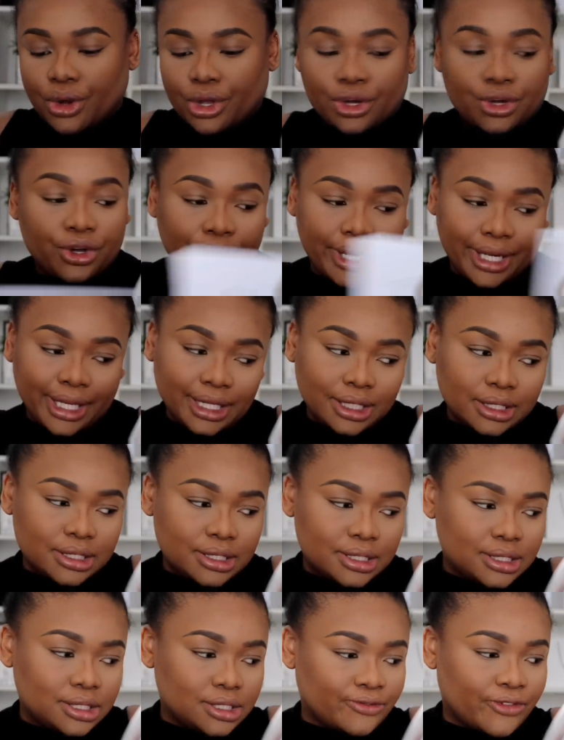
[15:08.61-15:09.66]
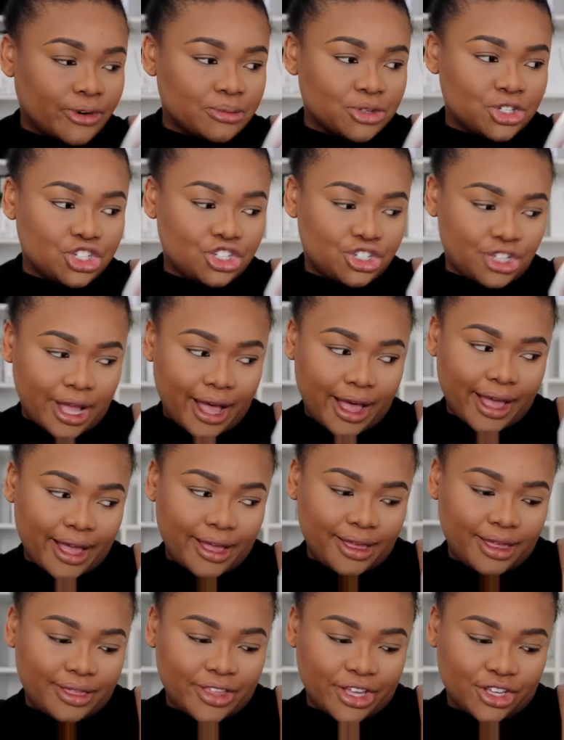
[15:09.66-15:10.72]
your goodies from
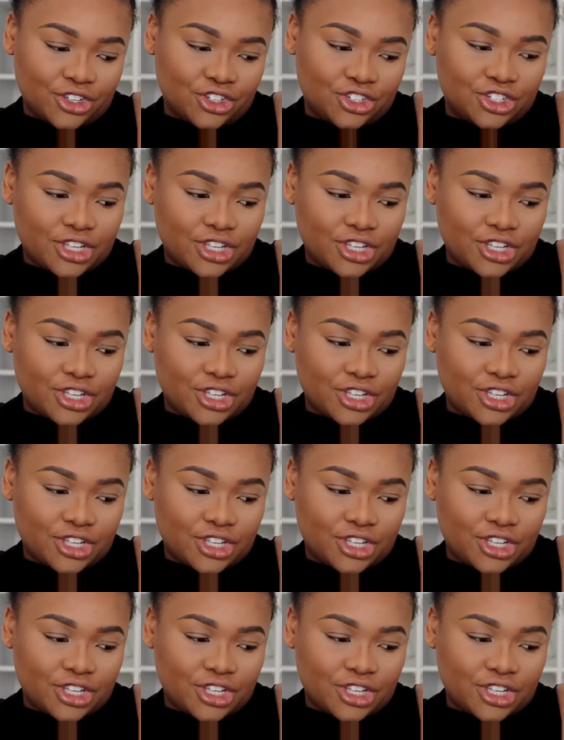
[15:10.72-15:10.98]
shy thank you